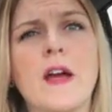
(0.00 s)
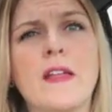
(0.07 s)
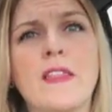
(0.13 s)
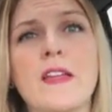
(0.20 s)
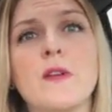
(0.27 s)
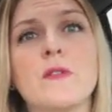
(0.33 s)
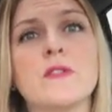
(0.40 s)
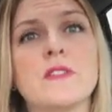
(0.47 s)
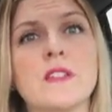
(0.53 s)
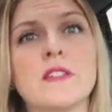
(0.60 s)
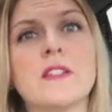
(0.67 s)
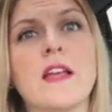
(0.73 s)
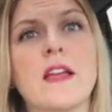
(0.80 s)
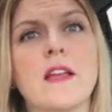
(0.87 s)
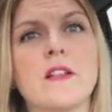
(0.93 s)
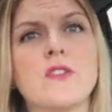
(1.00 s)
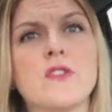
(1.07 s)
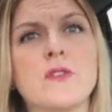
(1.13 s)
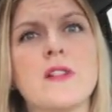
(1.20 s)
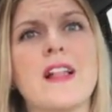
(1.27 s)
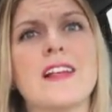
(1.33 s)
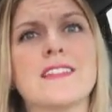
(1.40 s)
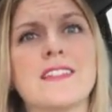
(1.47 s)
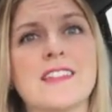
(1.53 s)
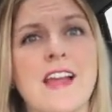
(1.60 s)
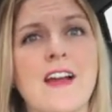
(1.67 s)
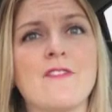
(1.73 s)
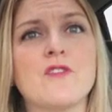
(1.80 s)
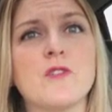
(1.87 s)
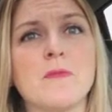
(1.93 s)
I think it was the sec two classes
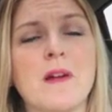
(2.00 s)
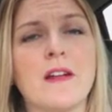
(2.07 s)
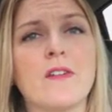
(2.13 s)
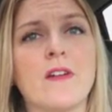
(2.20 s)
after my